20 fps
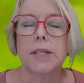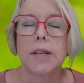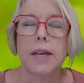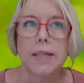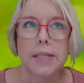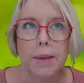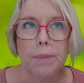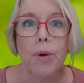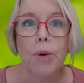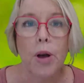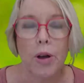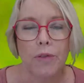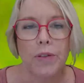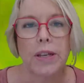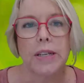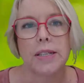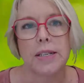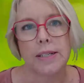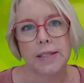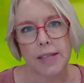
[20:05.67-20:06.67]
is a
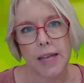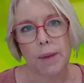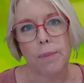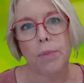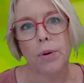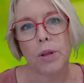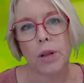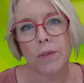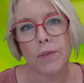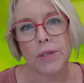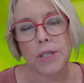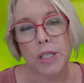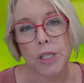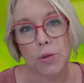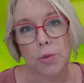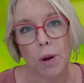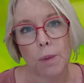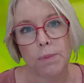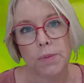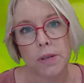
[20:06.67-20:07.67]
perfect example of a
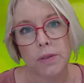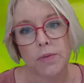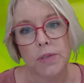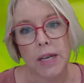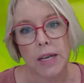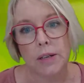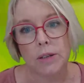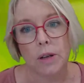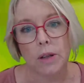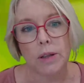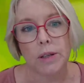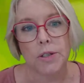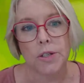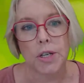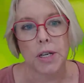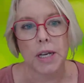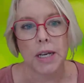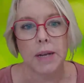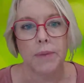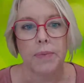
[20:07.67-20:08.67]
disruptive
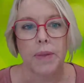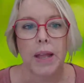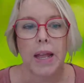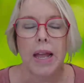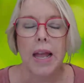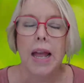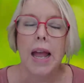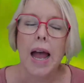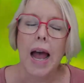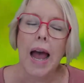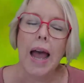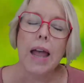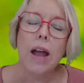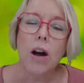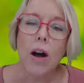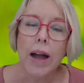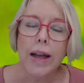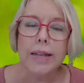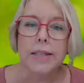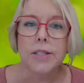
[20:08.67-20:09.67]
technology.
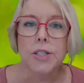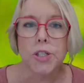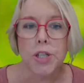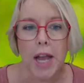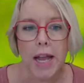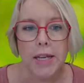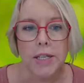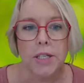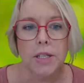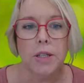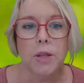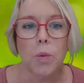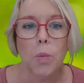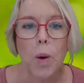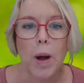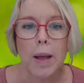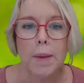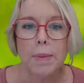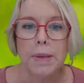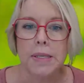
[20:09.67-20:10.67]
AI is changing the
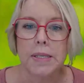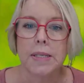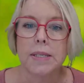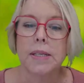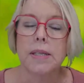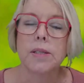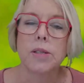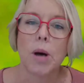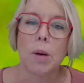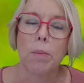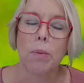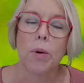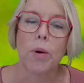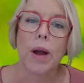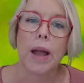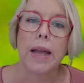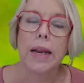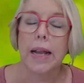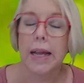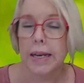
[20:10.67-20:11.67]
way businesses
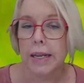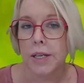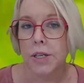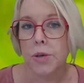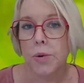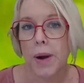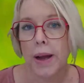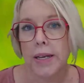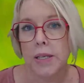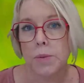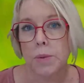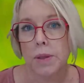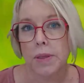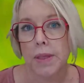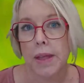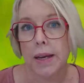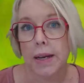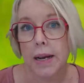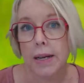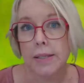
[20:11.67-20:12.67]
operate and interact with
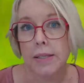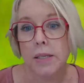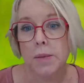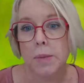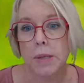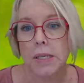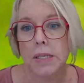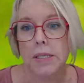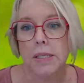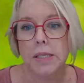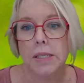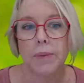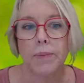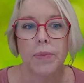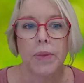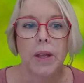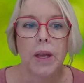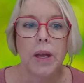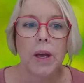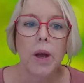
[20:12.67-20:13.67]
their customers.
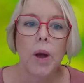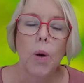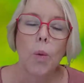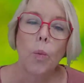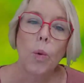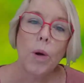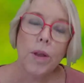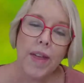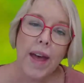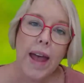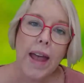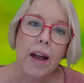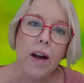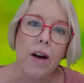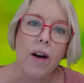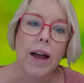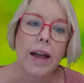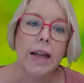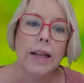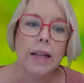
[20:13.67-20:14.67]
With
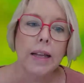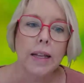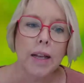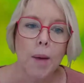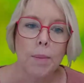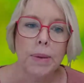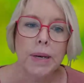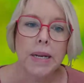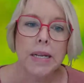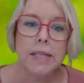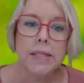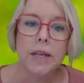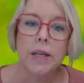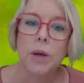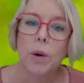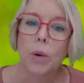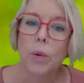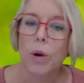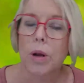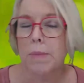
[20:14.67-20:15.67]
AI, companies can
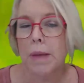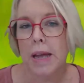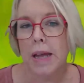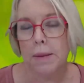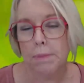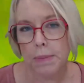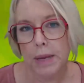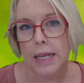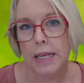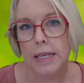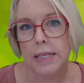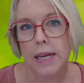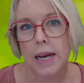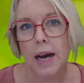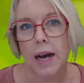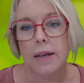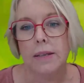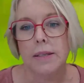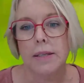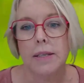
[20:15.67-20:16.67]
automate many
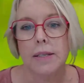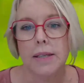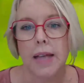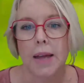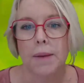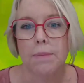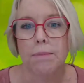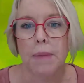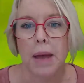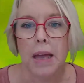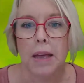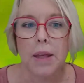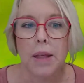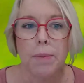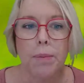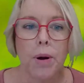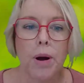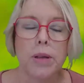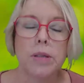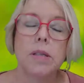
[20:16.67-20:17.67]
tasks and make their
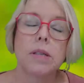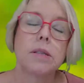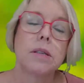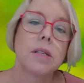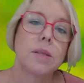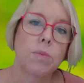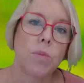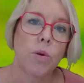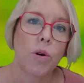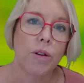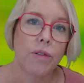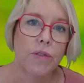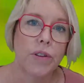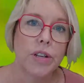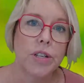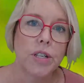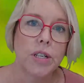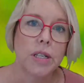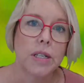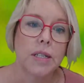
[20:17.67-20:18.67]
processes more
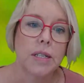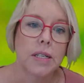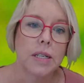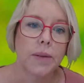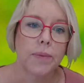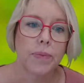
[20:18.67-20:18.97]
efficient.